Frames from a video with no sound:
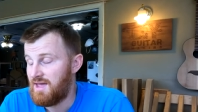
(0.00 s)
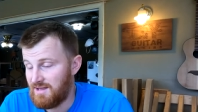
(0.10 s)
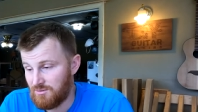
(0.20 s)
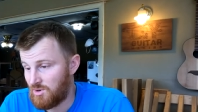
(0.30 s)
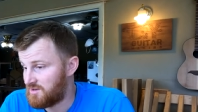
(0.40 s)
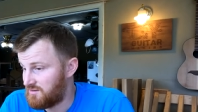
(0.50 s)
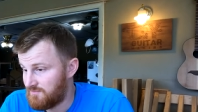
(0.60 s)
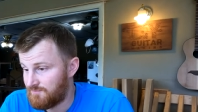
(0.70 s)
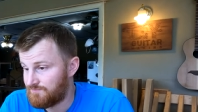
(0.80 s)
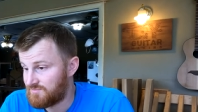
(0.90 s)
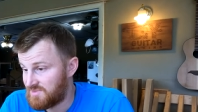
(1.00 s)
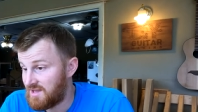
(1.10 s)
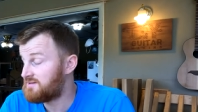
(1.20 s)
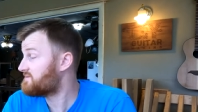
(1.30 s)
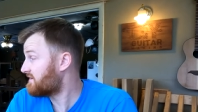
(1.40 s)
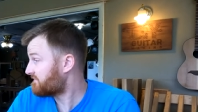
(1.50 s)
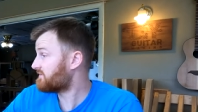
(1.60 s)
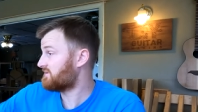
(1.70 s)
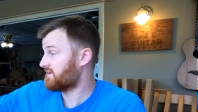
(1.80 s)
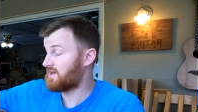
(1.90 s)
Anyway, that is
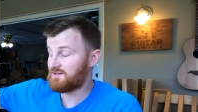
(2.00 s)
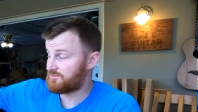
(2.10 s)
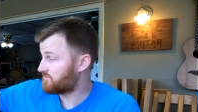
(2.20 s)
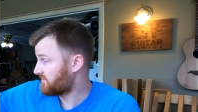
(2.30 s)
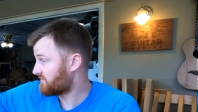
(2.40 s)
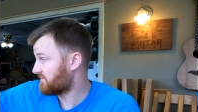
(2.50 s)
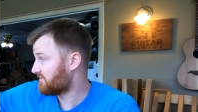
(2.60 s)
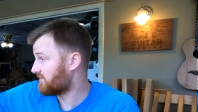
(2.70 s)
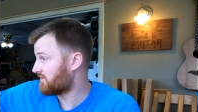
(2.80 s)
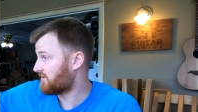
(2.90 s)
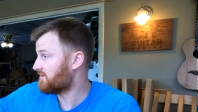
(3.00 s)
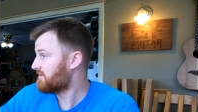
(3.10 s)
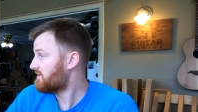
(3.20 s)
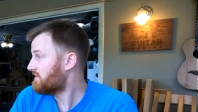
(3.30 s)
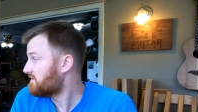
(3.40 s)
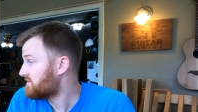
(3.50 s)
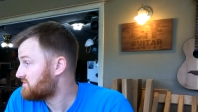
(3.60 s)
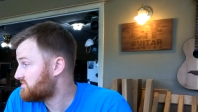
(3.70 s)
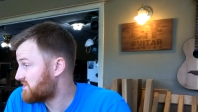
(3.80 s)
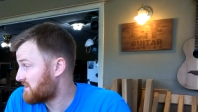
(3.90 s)
definitely the case with this guitar.
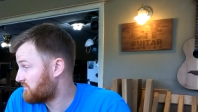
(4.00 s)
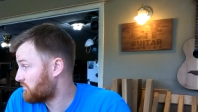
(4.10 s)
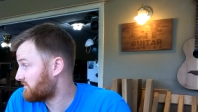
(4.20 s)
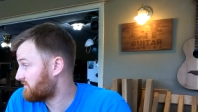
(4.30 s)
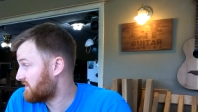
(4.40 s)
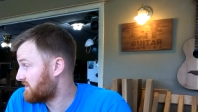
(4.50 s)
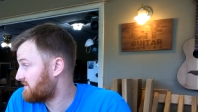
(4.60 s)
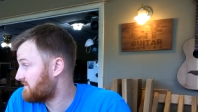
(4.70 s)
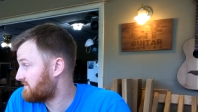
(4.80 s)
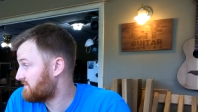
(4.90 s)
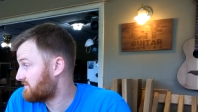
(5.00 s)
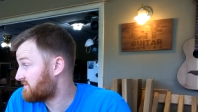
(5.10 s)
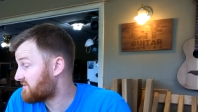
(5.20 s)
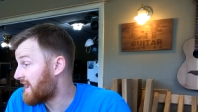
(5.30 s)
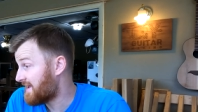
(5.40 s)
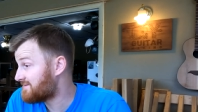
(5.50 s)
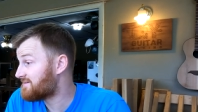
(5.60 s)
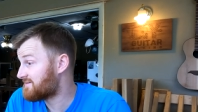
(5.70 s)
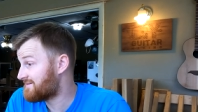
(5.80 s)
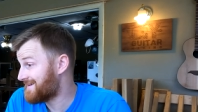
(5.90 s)
Genuinely sad
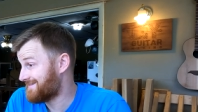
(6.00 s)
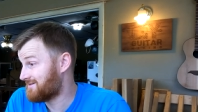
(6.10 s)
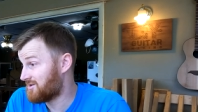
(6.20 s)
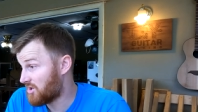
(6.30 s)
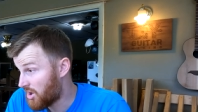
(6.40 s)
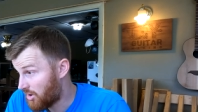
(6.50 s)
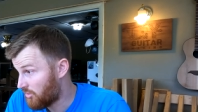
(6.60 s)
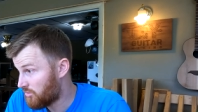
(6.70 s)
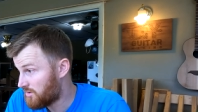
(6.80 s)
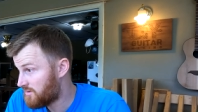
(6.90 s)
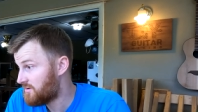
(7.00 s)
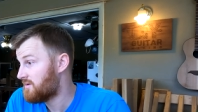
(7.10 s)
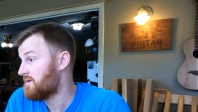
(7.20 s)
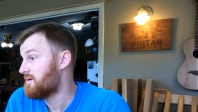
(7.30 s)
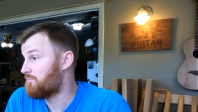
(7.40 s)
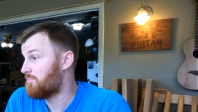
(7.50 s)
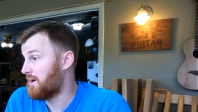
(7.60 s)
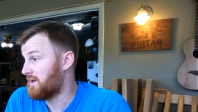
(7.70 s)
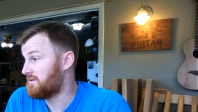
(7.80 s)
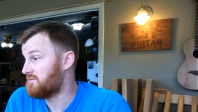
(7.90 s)
to see it go,
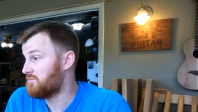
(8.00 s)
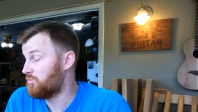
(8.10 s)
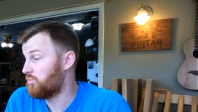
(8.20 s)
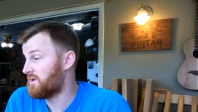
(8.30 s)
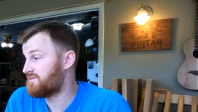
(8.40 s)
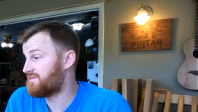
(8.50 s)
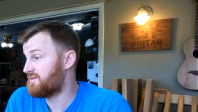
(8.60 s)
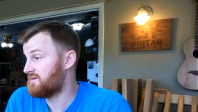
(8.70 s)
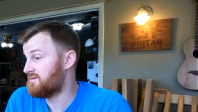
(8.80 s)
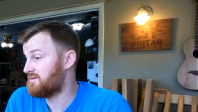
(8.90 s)
but with